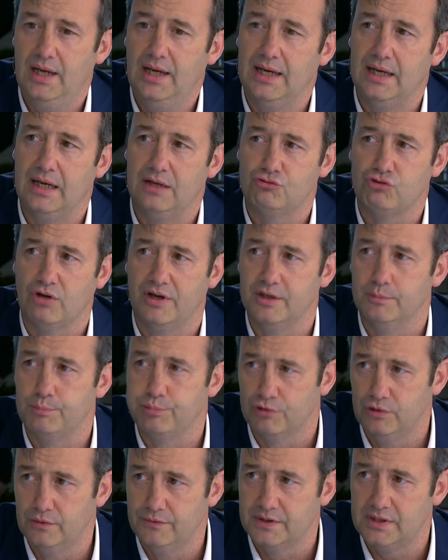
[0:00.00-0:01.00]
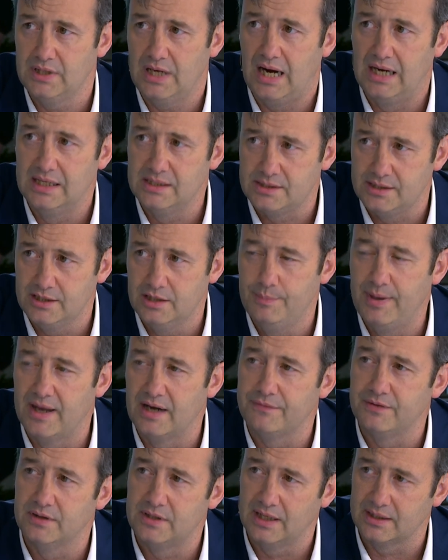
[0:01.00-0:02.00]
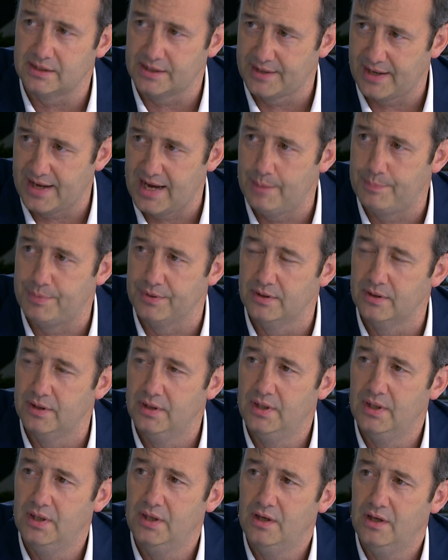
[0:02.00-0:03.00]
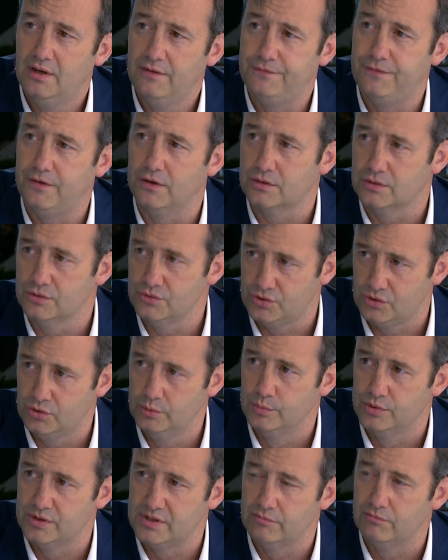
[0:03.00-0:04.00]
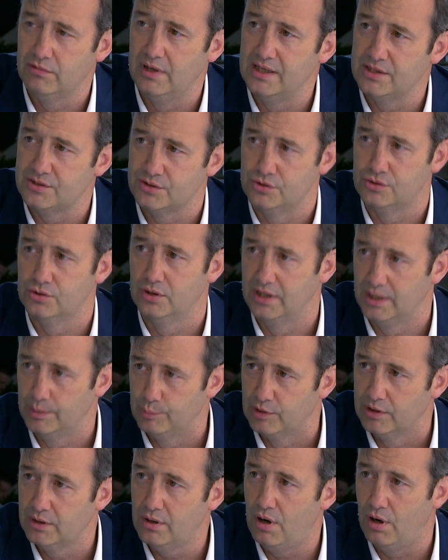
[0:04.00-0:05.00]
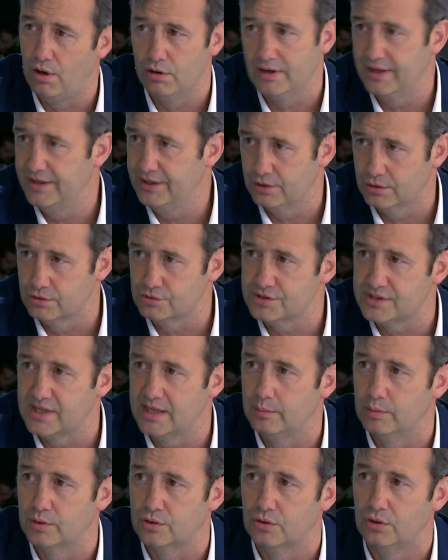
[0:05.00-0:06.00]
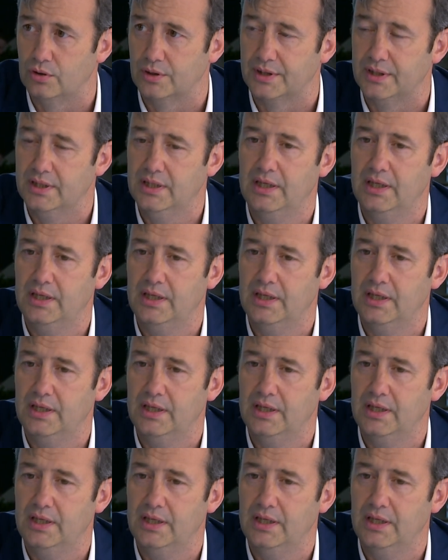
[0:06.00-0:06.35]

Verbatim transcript: Uh, try and improve it. I see the benefit that can happen mm. for consumers in relation to Libra or any other stable coin.